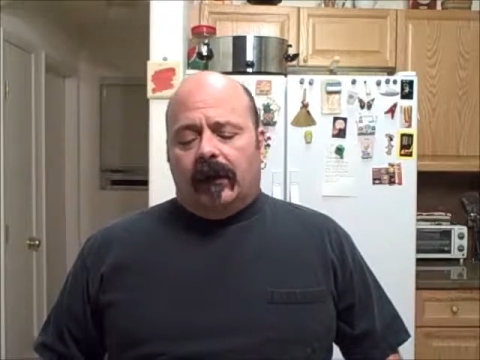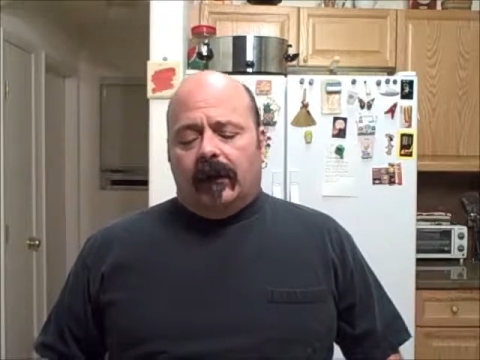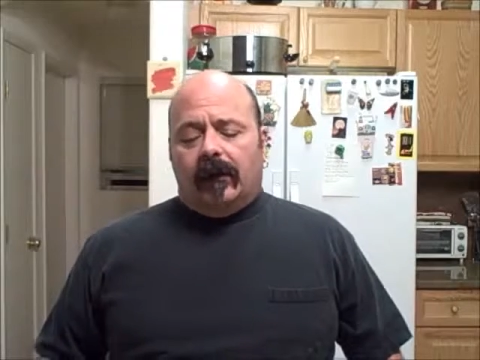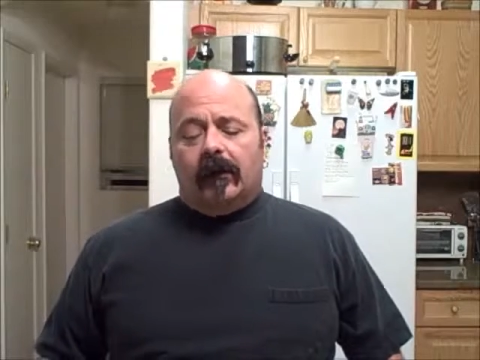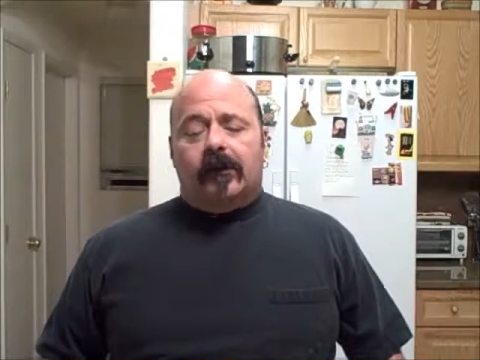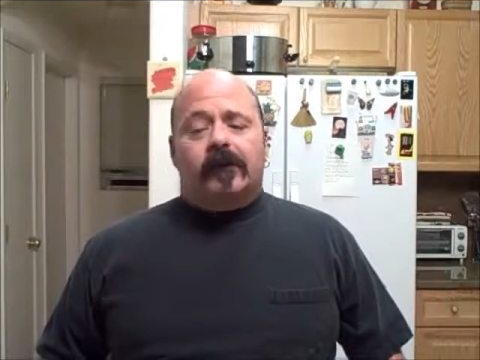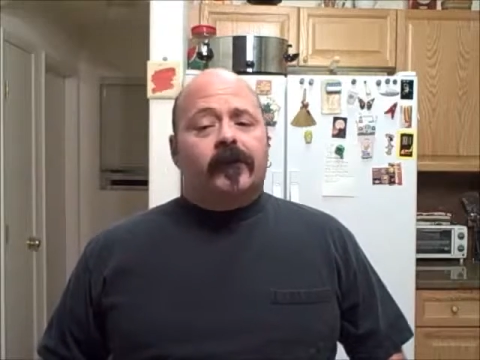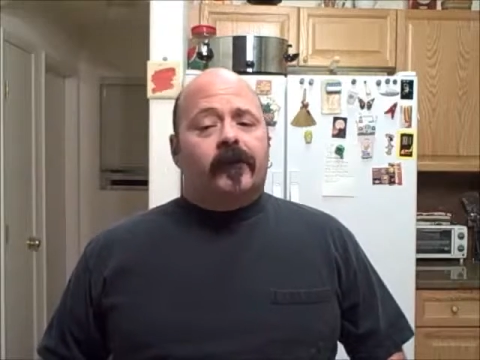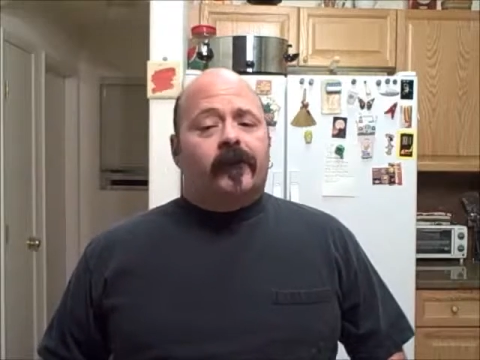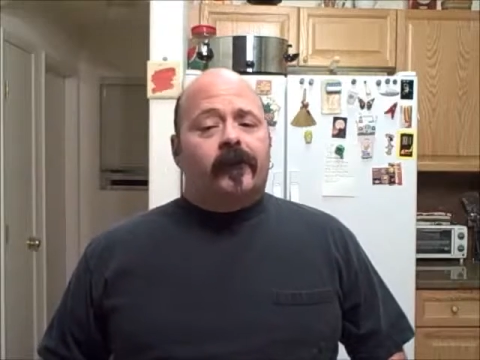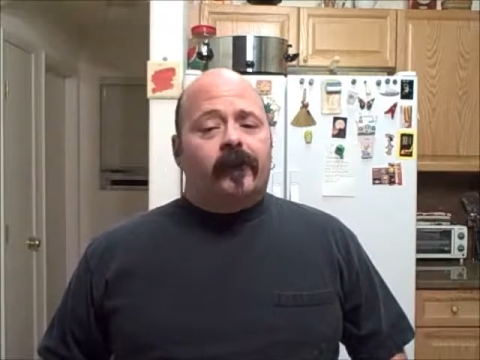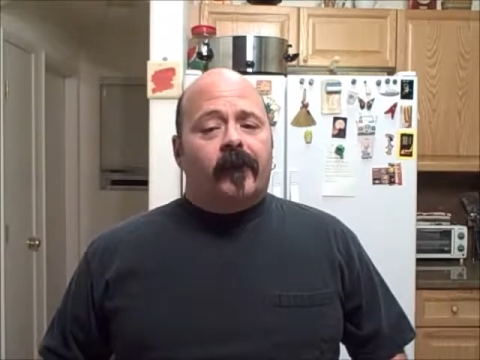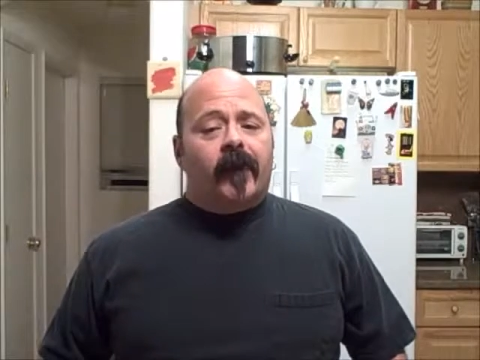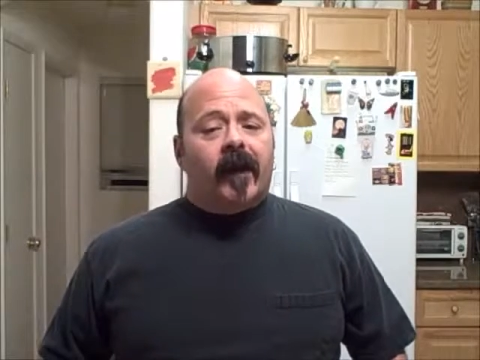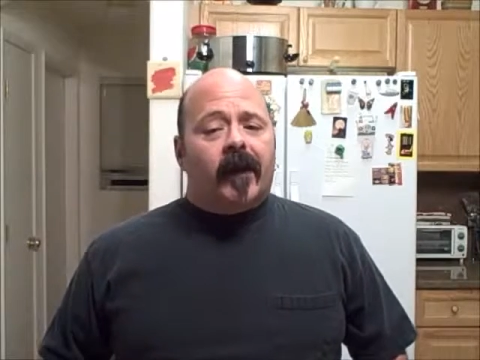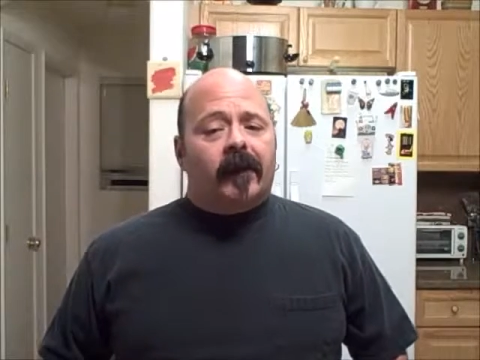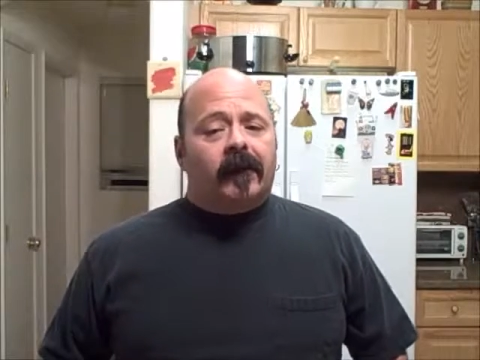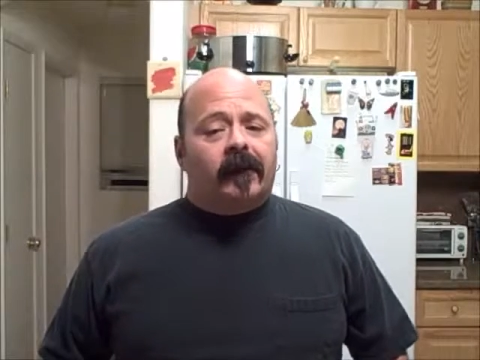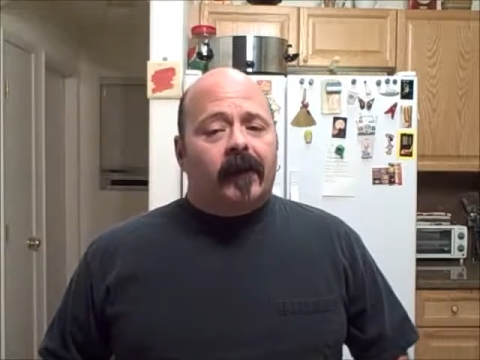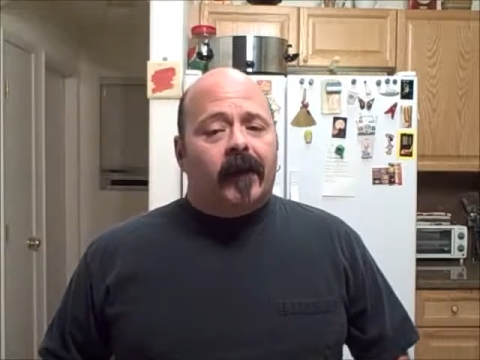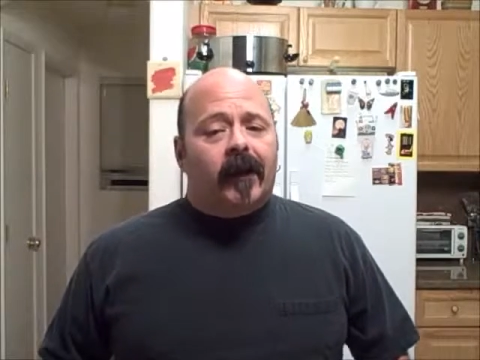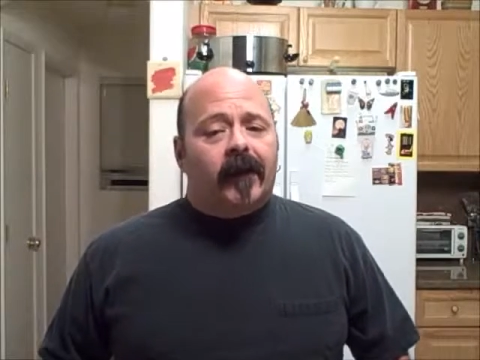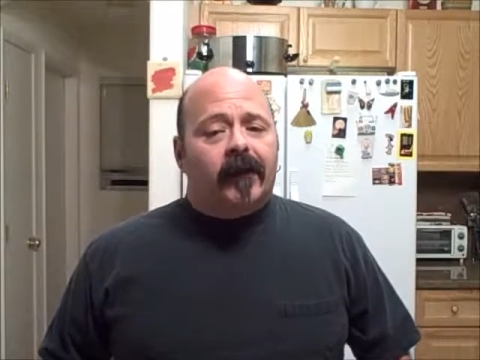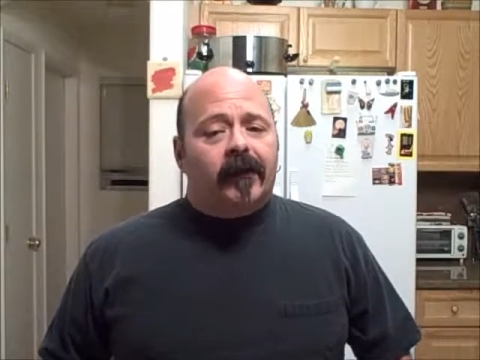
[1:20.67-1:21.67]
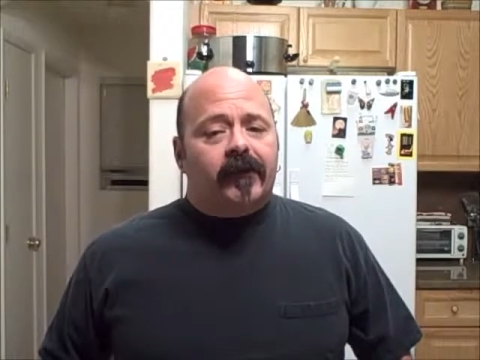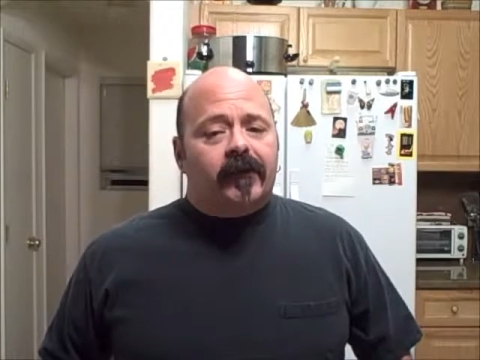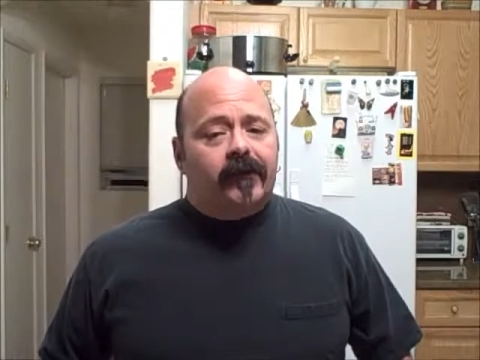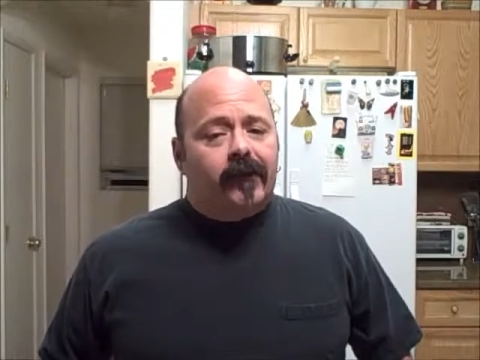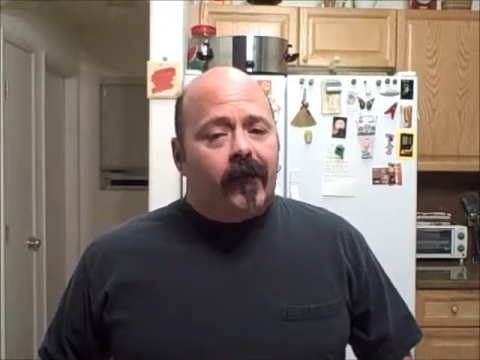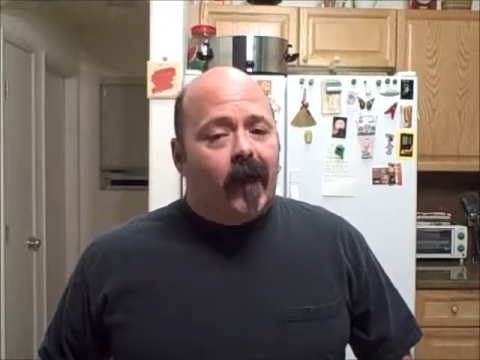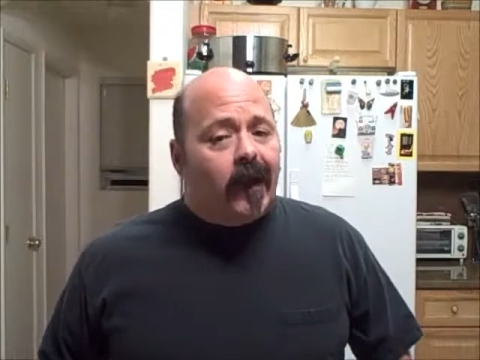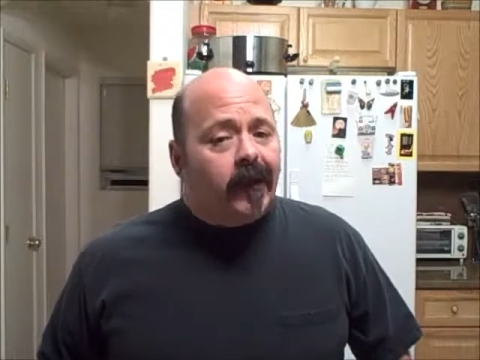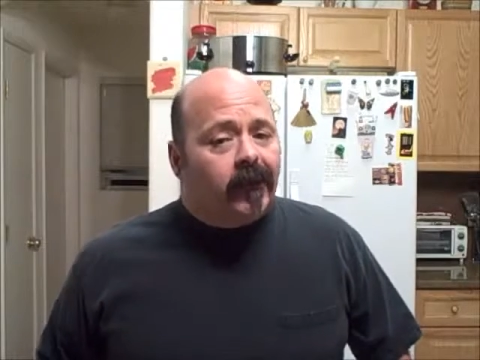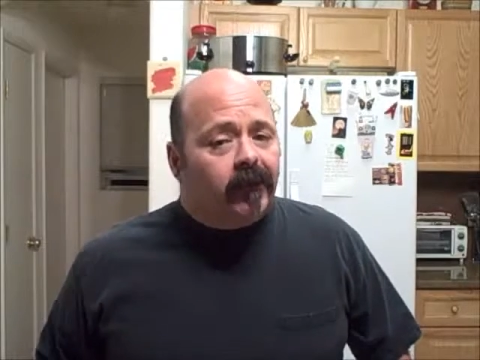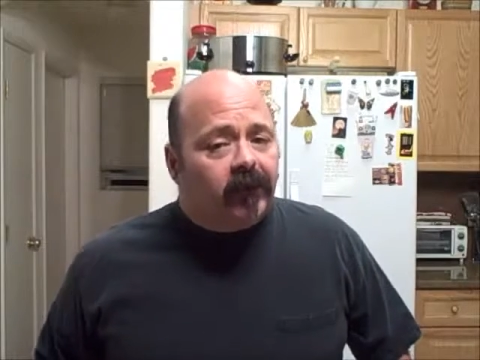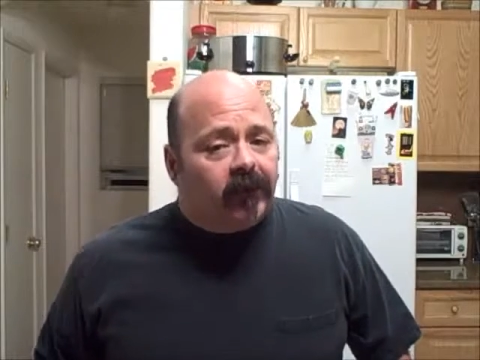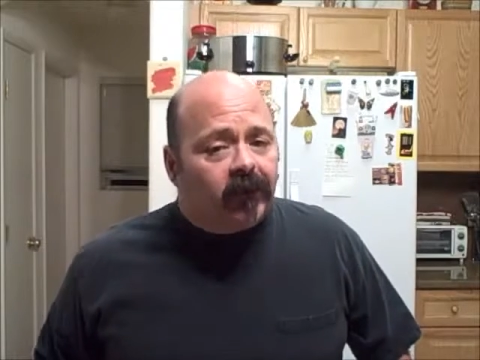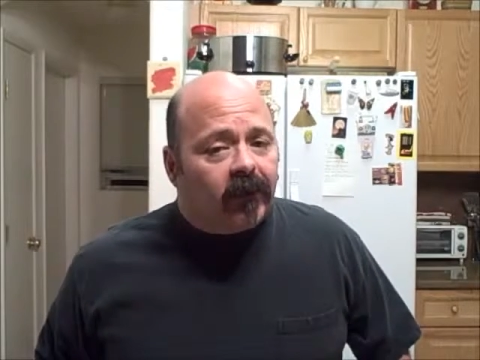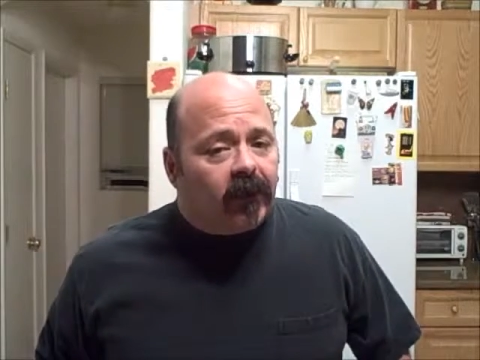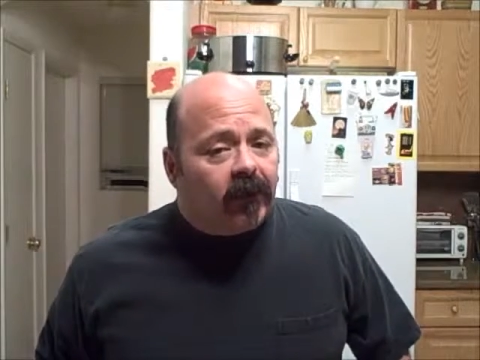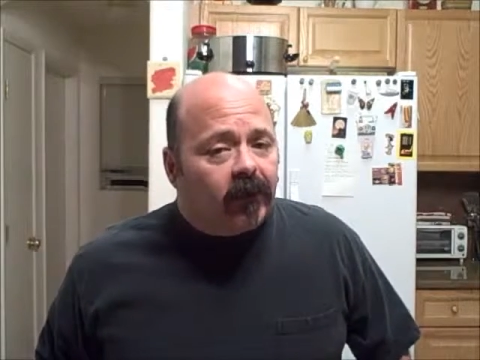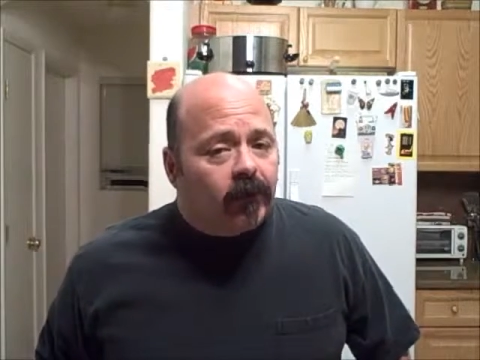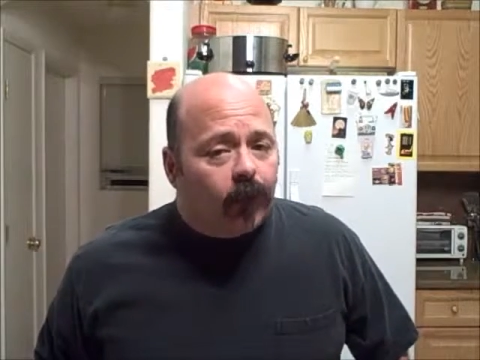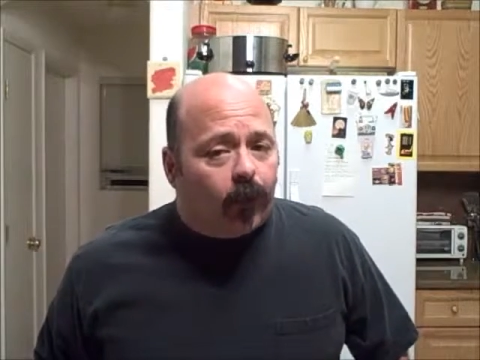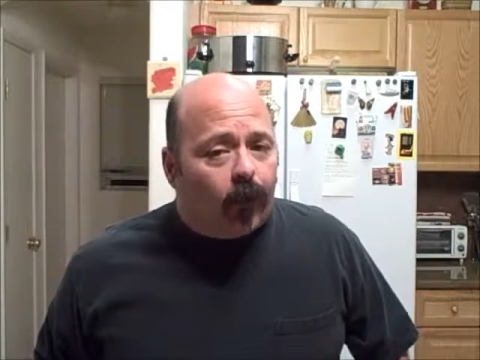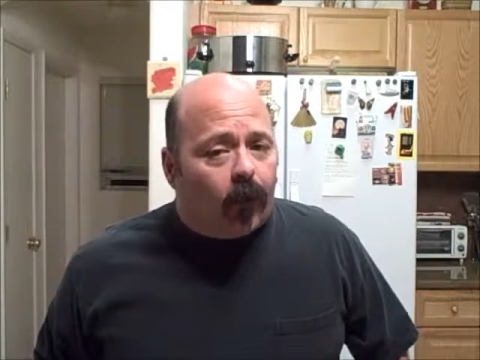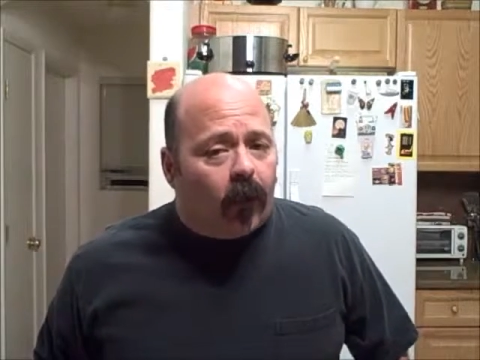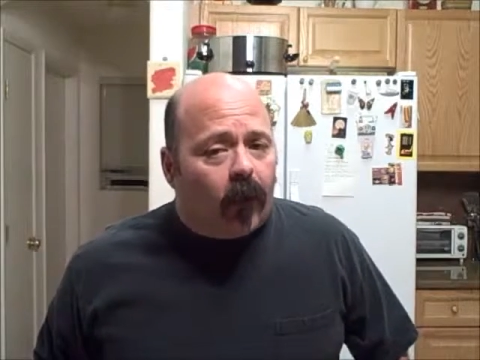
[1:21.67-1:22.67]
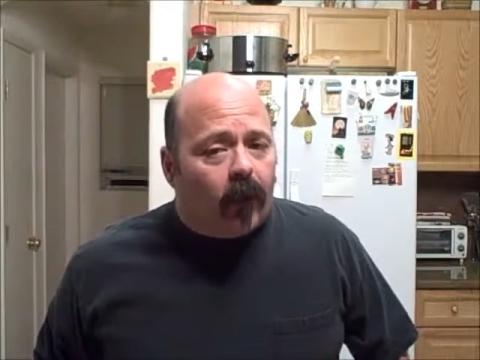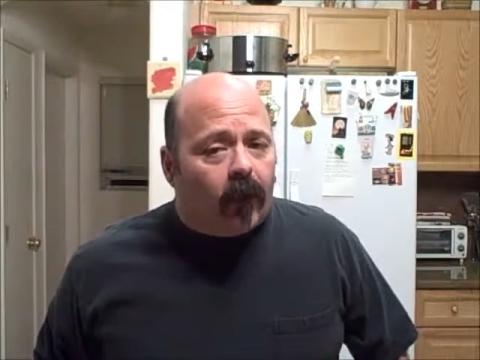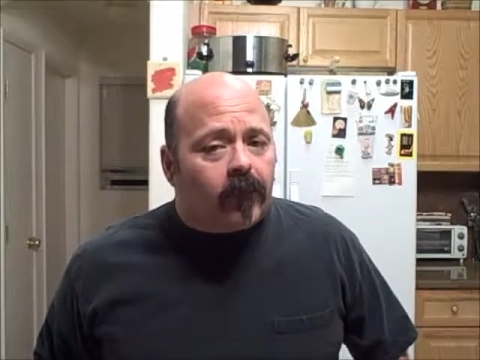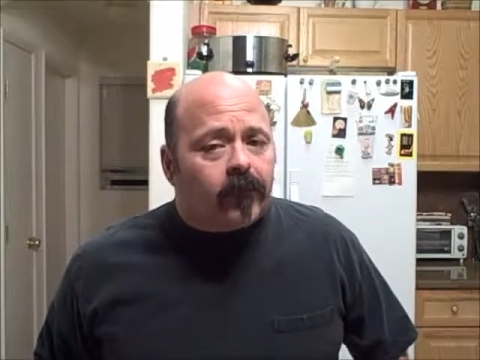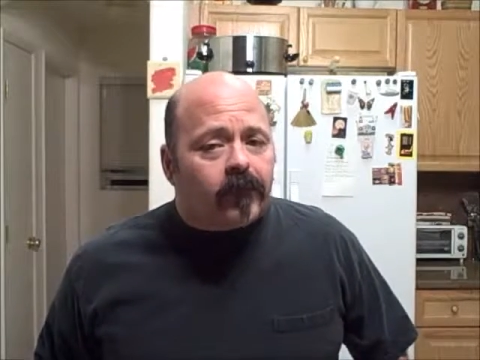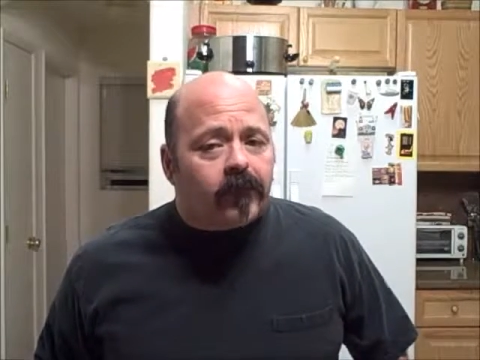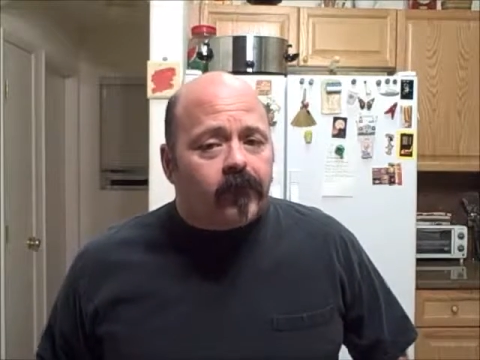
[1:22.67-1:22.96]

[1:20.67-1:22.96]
is the fact that it's not a chicken broth